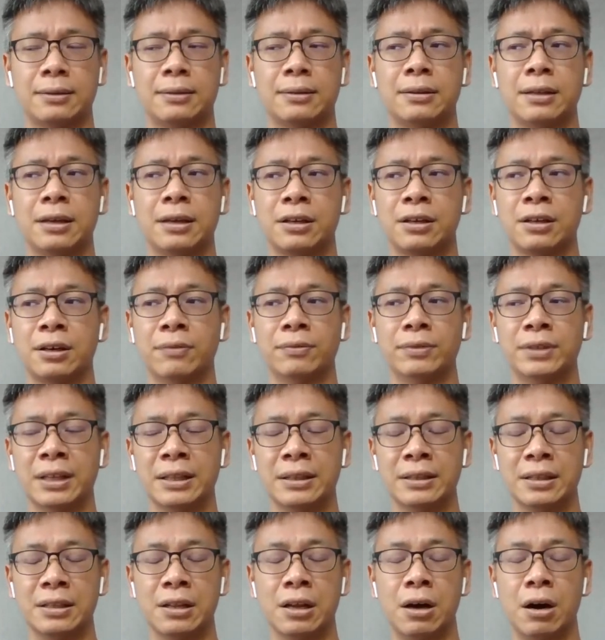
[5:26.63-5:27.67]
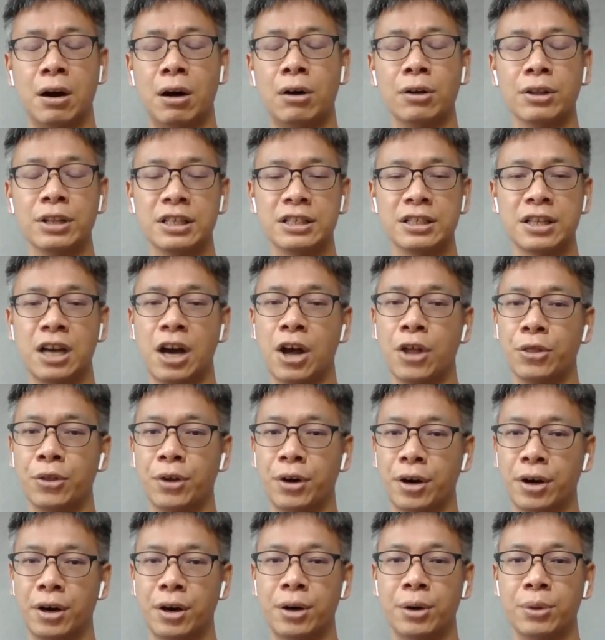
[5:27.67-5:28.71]
they could have done all this on
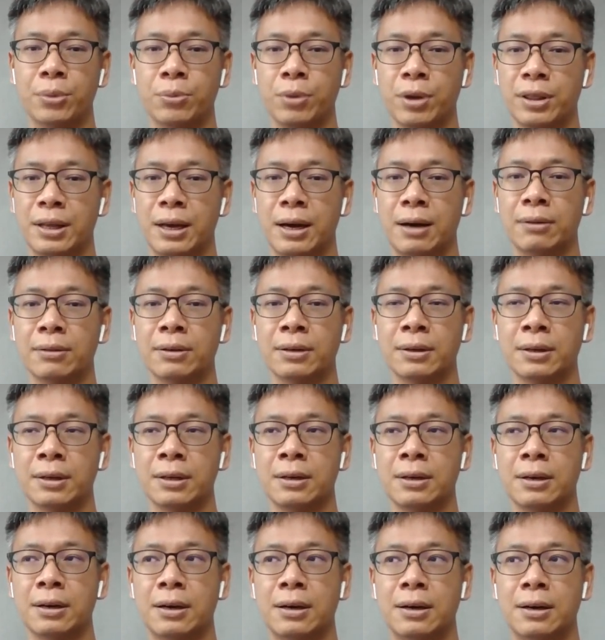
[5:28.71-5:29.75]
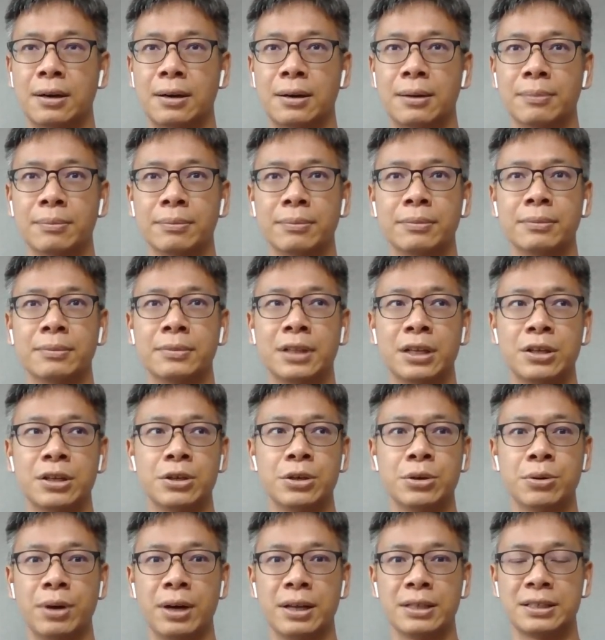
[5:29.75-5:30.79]
their own without the
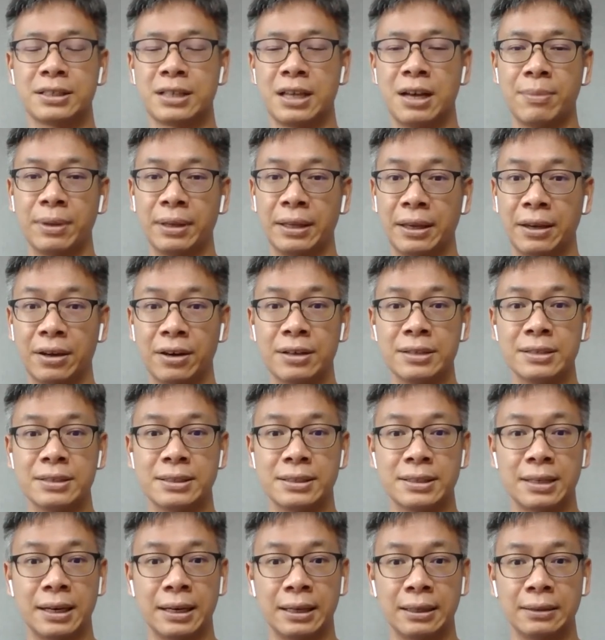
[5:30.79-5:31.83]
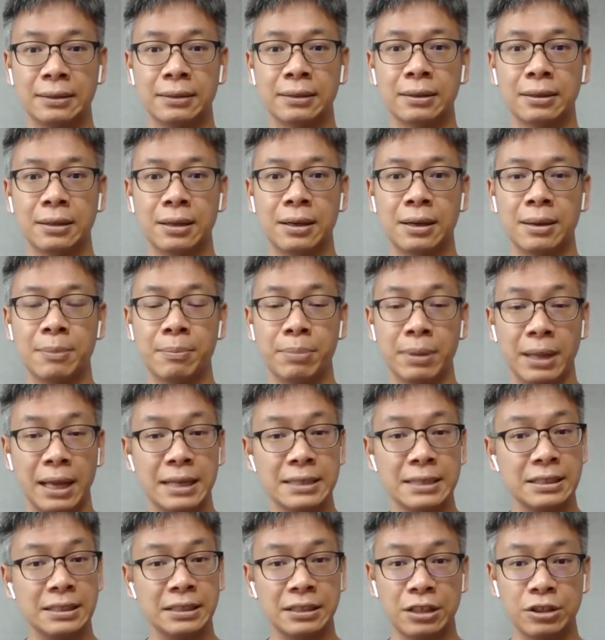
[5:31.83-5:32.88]
U.S. coming here and
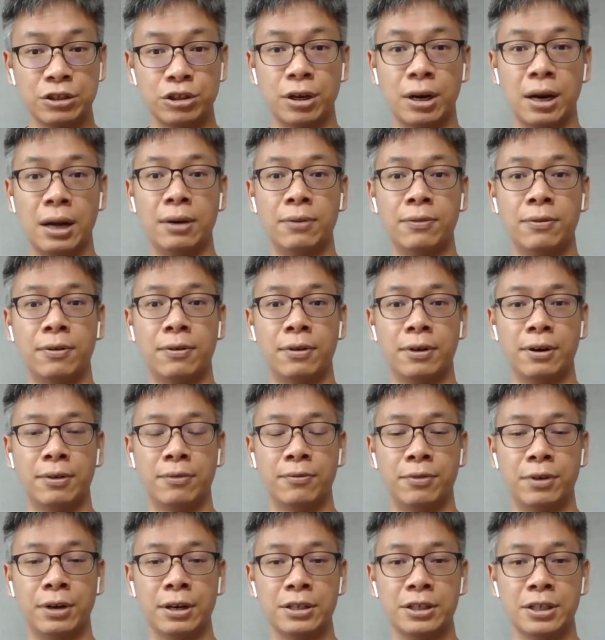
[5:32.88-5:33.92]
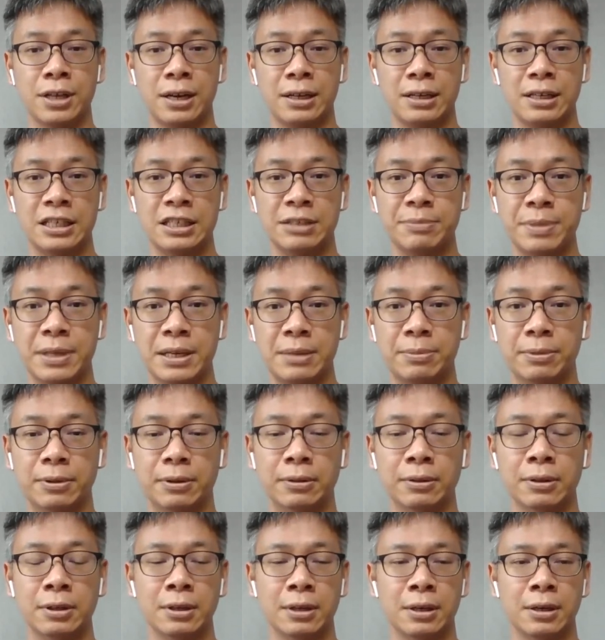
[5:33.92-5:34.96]
blazing the trail for the Chinese
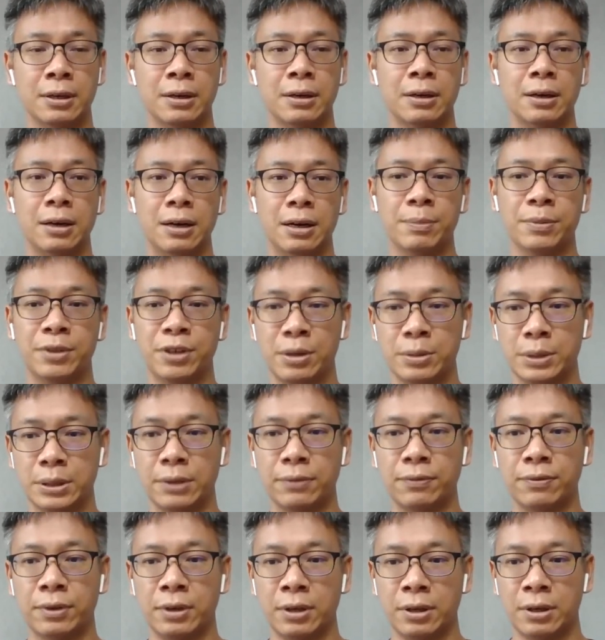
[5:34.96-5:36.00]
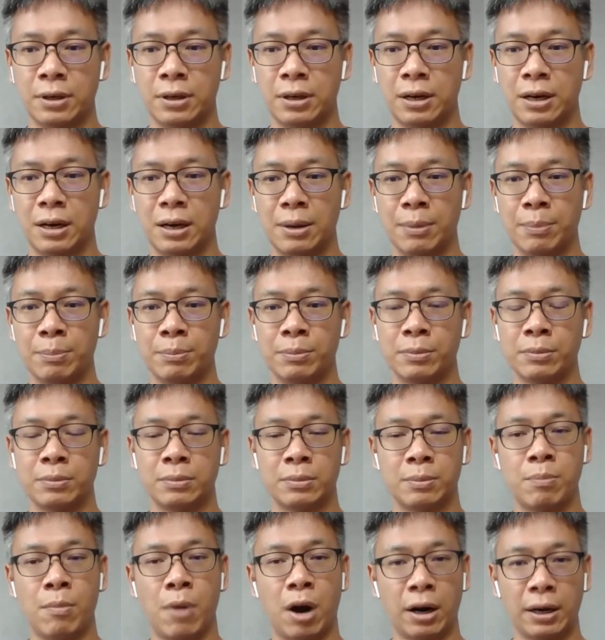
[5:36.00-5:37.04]
people in terms of um,
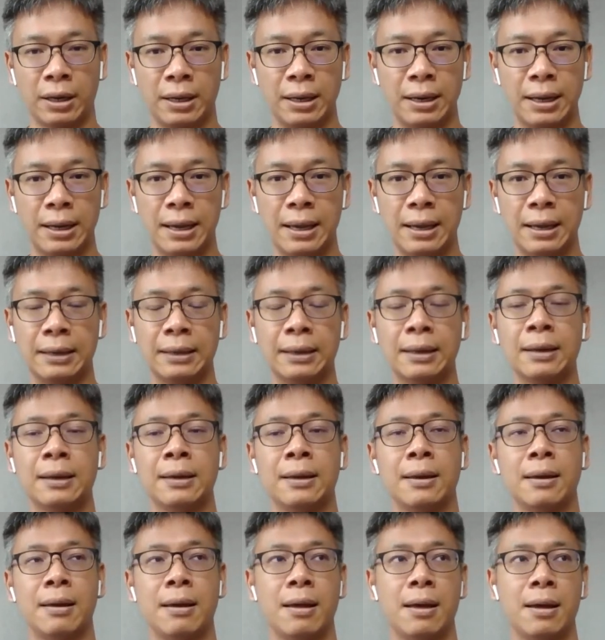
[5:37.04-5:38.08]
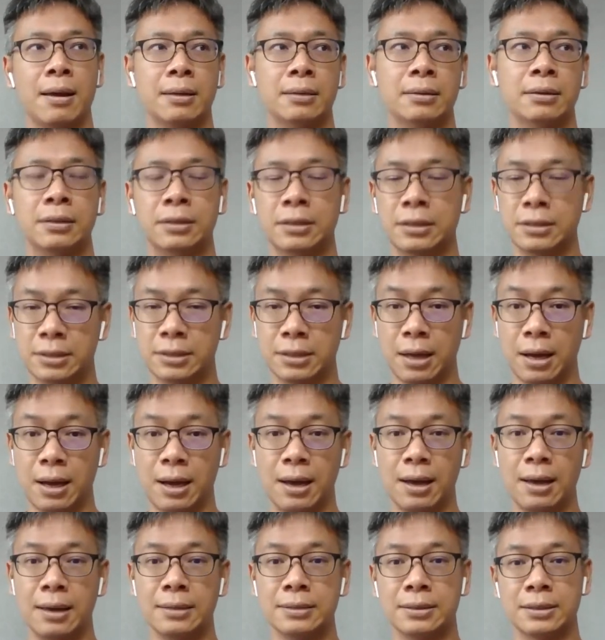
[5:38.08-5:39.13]
marketing and the
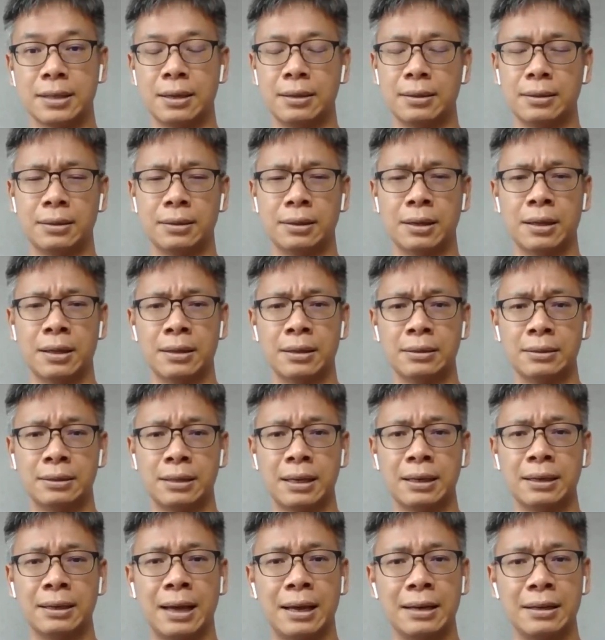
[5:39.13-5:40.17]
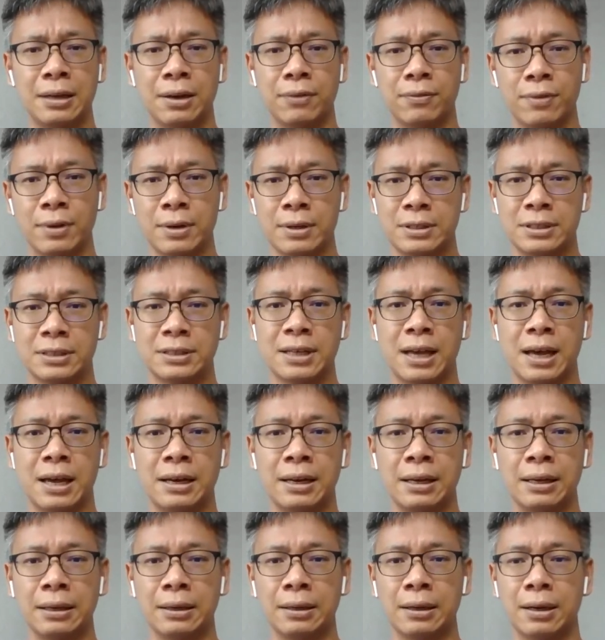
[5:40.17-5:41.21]
designs and getting the idea of
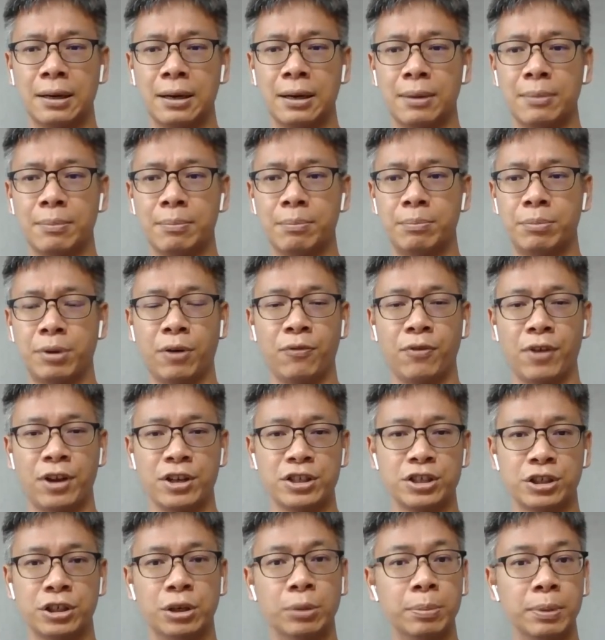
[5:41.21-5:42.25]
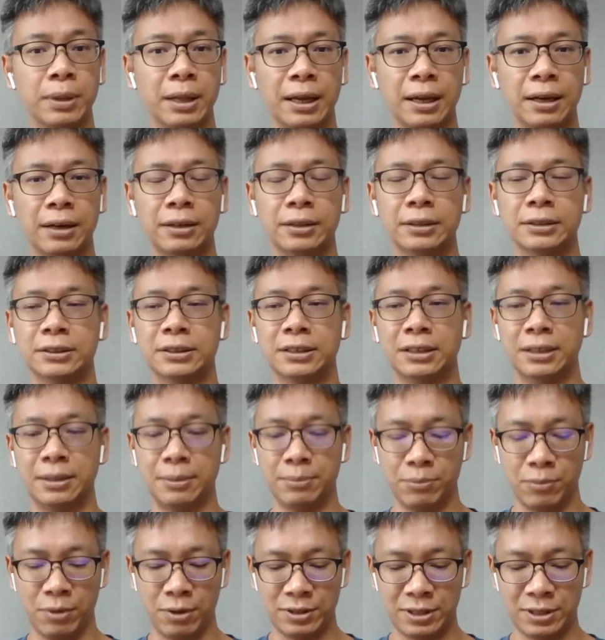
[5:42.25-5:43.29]
signing professional players.
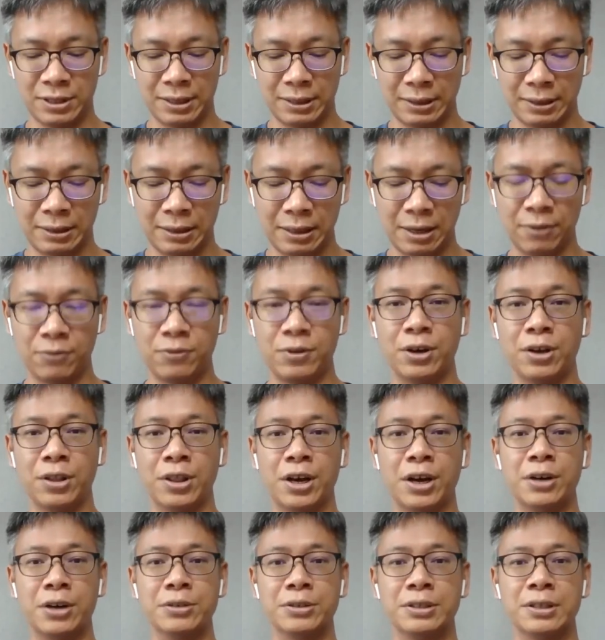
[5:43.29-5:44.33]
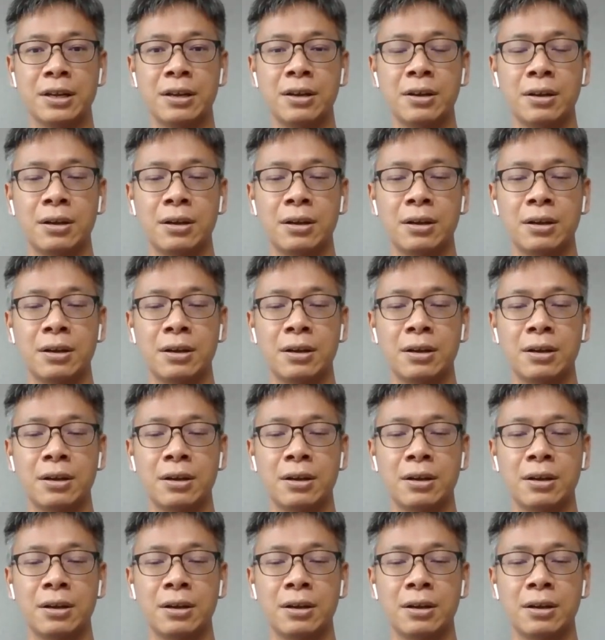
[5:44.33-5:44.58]
We've seen a few of those.